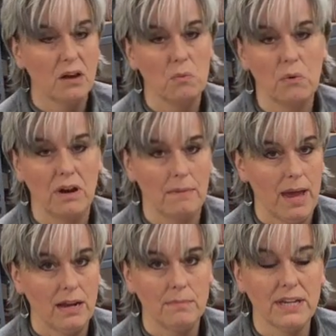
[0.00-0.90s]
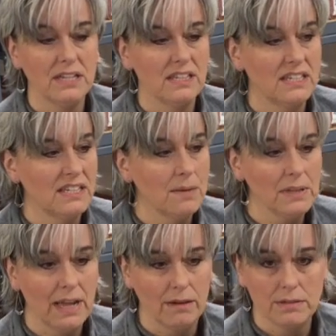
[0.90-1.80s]
don't worry about it, because these seam
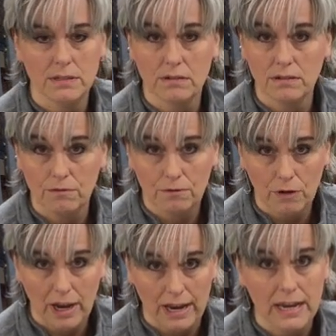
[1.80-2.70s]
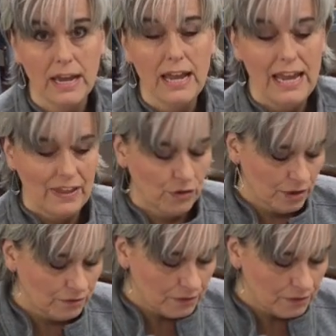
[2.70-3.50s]
allowances are going to fray and they're going to